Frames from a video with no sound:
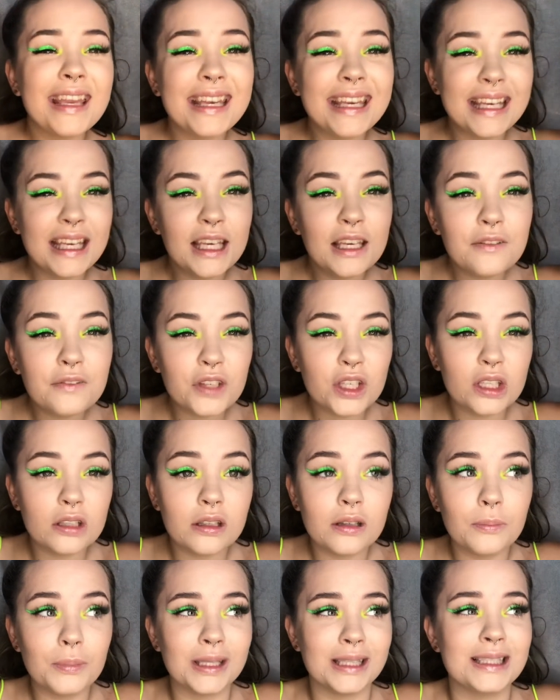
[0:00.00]
Even
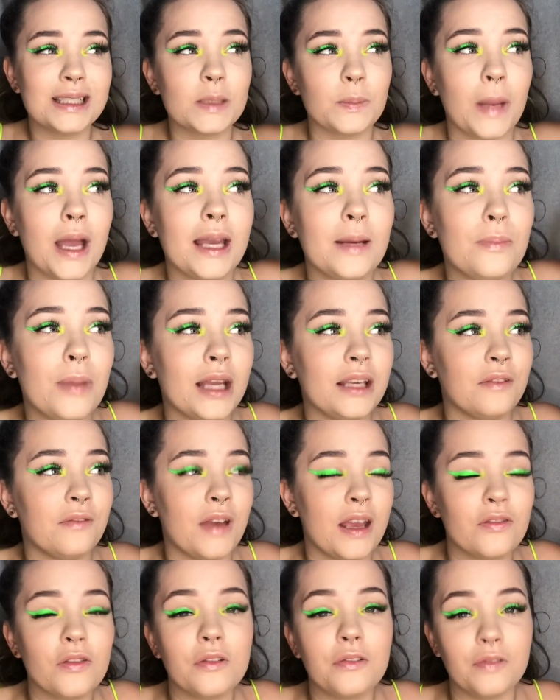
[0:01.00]
be inspired by your
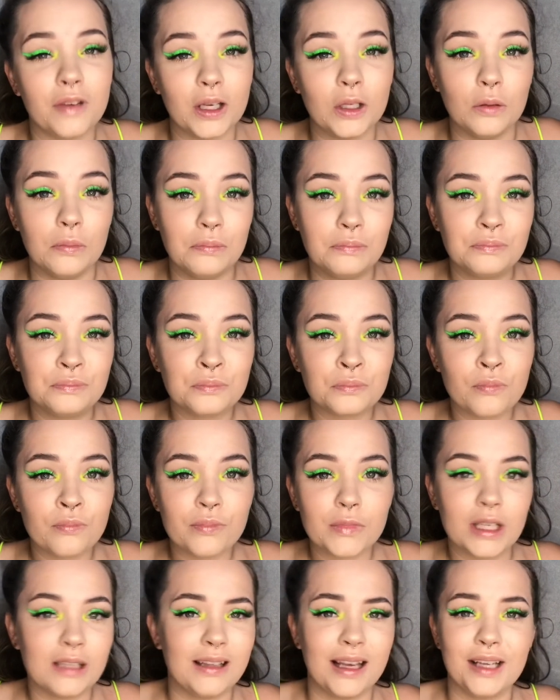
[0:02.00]
favourite film,
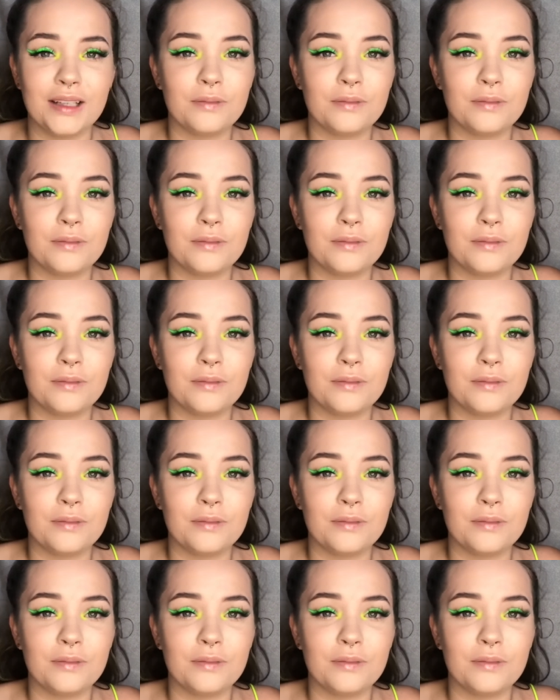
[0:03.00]
like